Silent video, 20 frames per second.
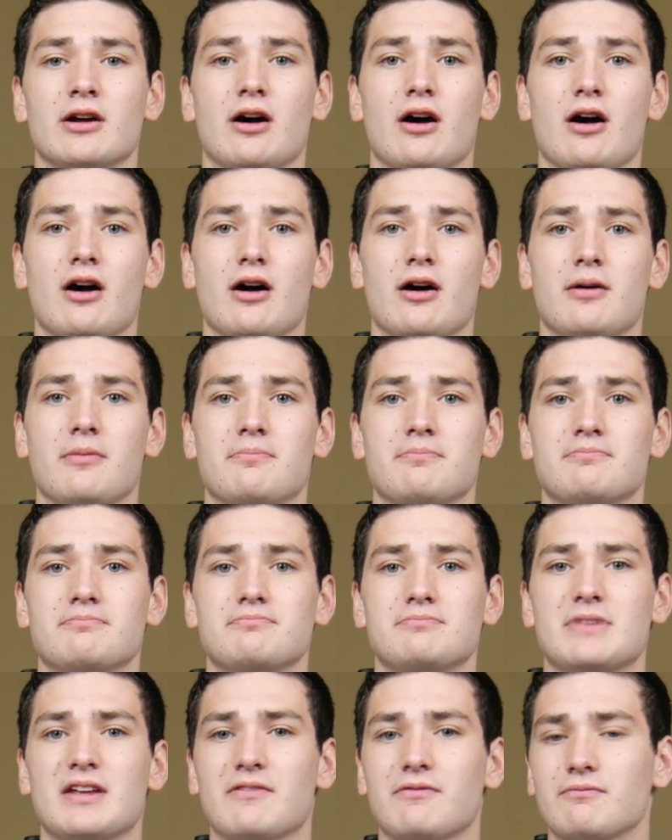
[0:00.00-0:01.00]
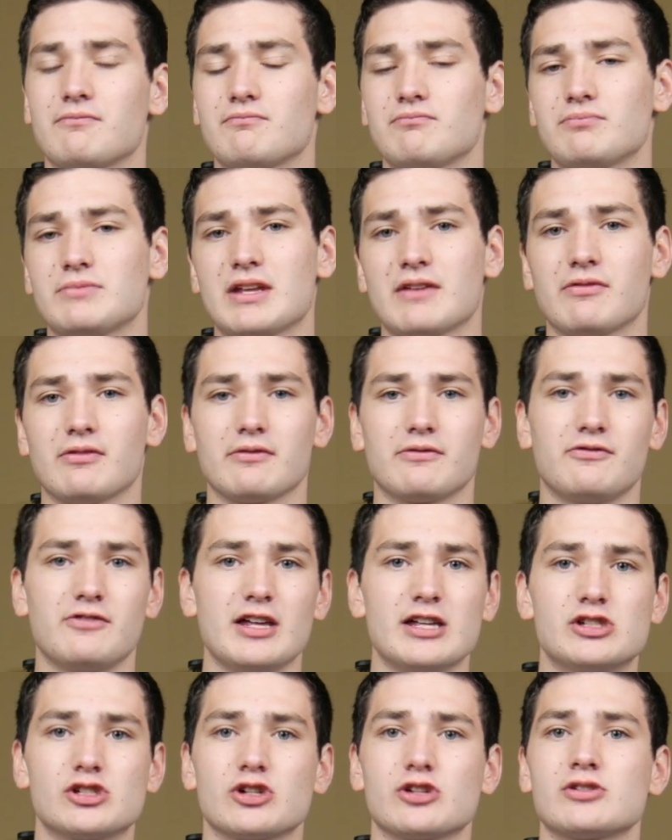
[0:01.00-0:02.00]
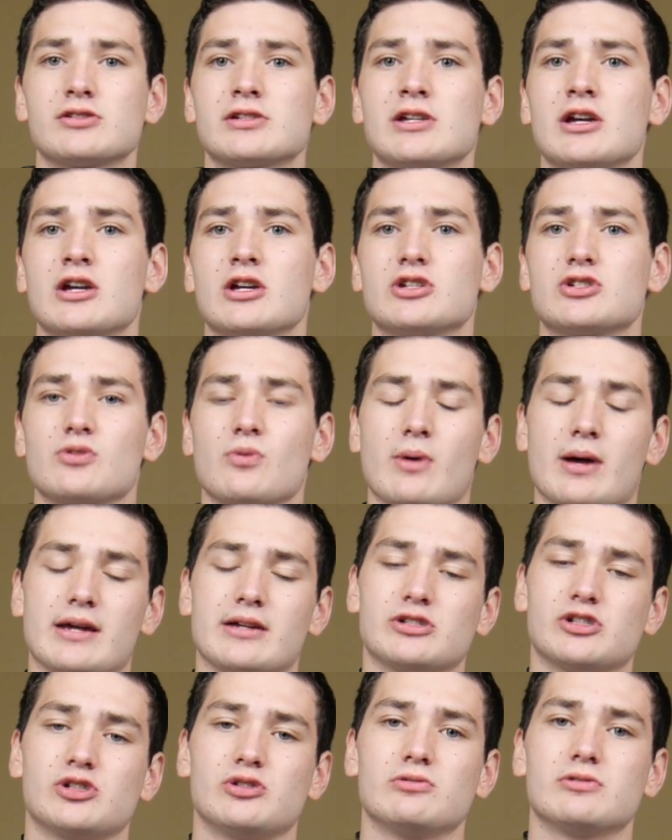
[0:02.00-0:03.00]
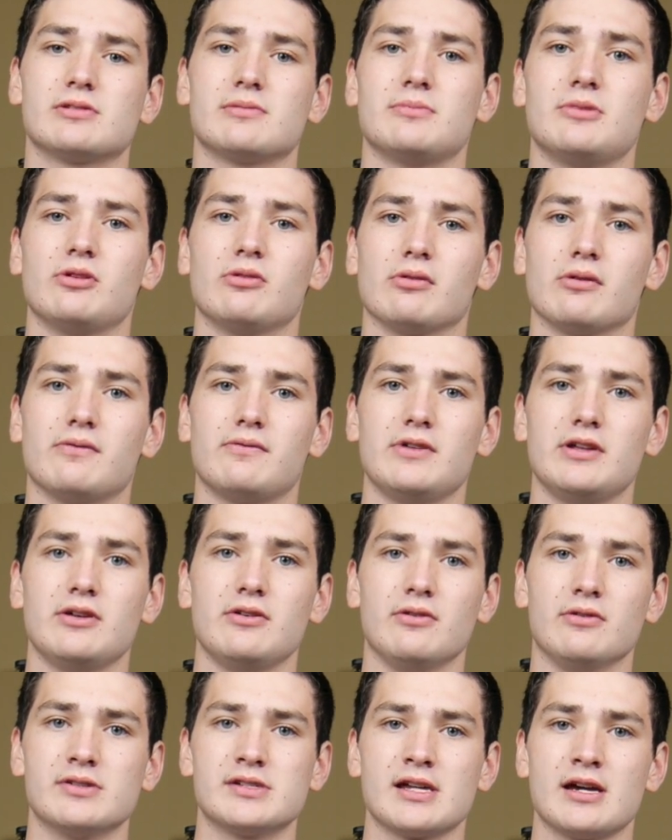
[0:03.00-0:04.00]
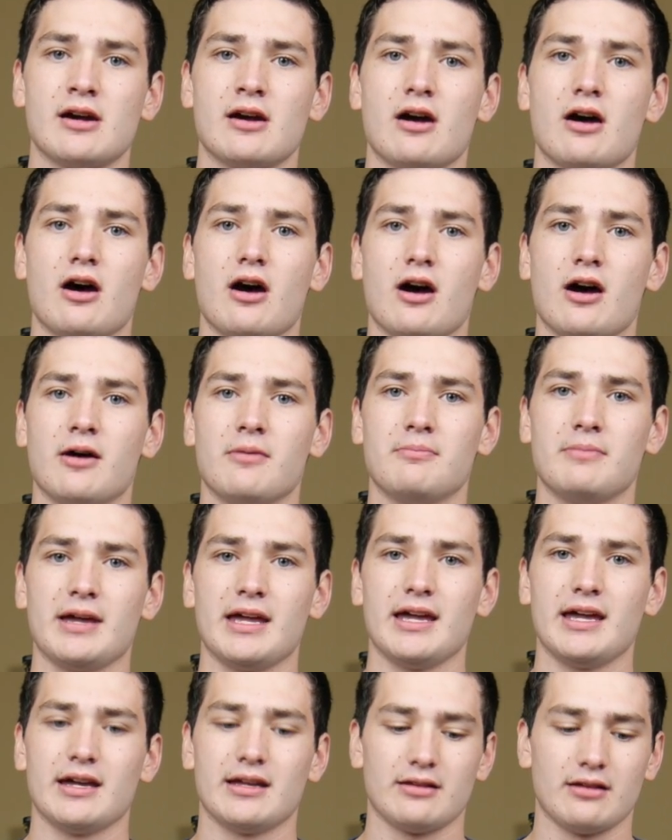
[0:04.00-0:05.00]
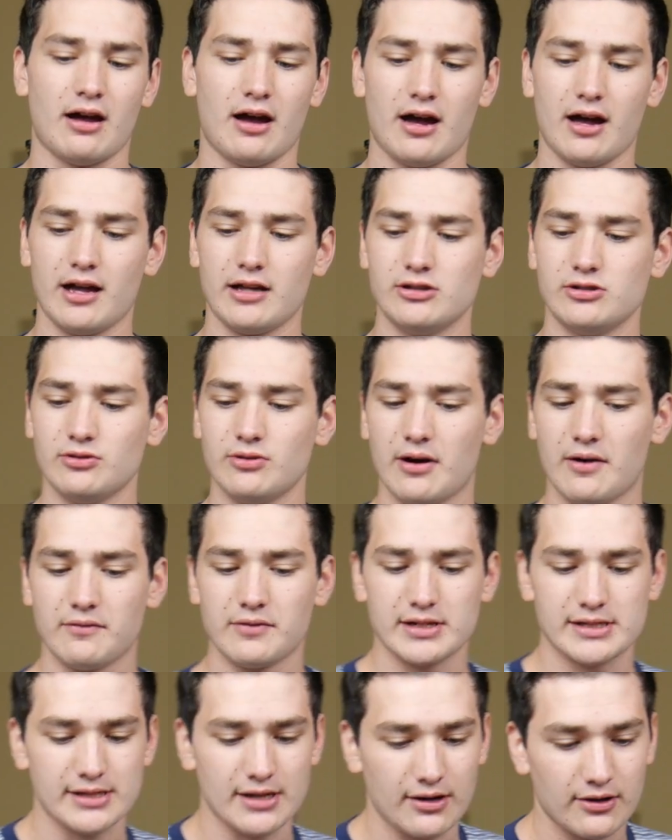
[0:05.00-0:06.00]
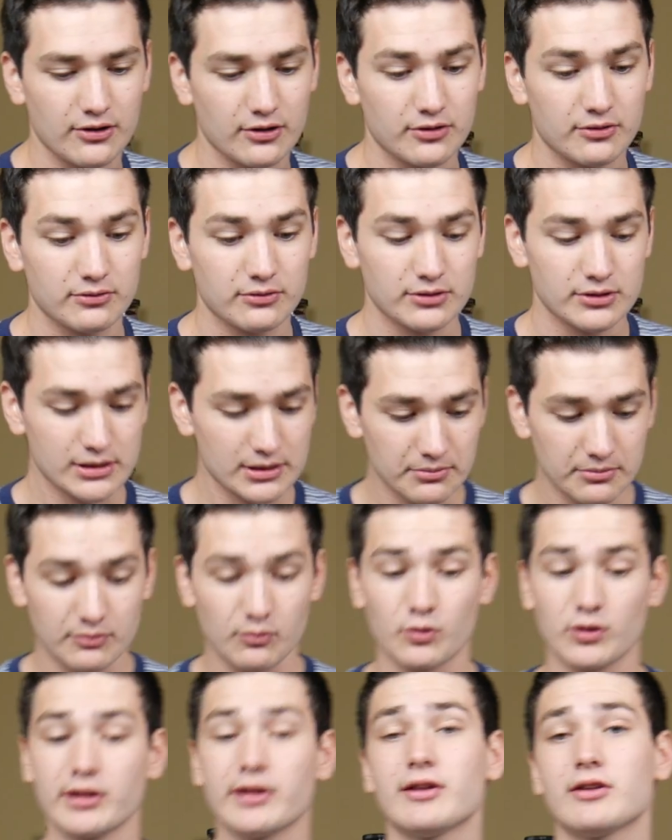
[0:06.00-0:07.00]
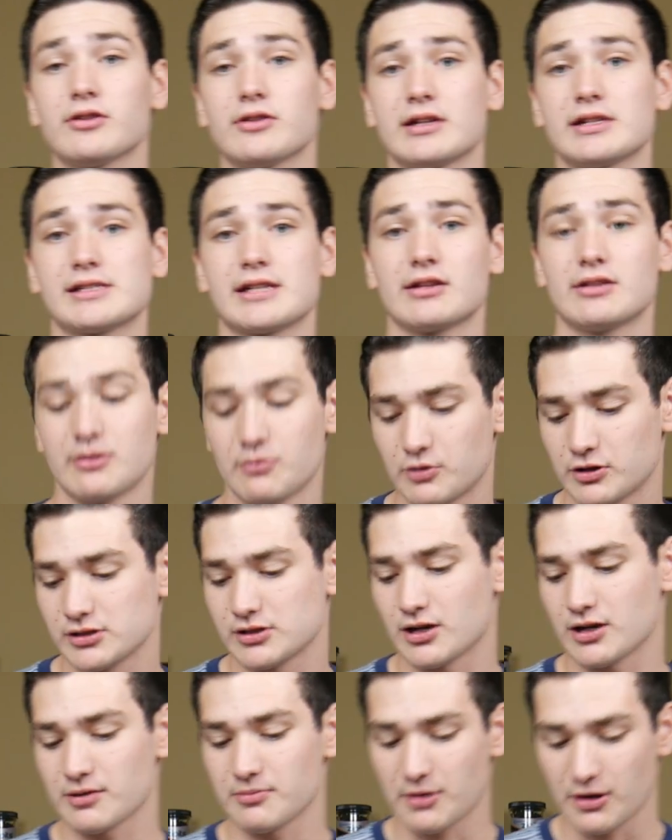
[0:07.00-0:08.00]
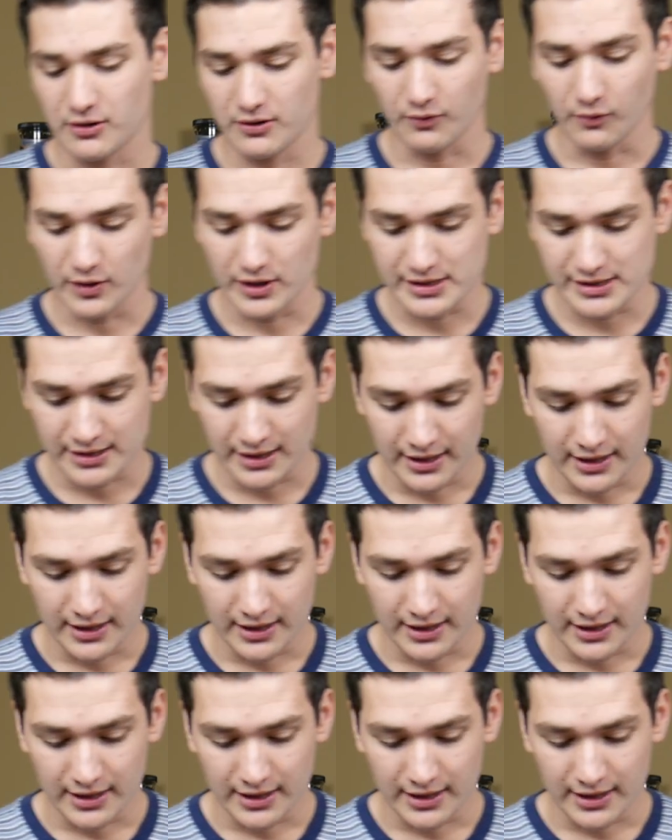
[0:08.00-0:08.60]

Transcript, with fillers: Um, diff different features so I can shoot some new reviews. Um, and I do have this other, some one of the other things I did want to talk about was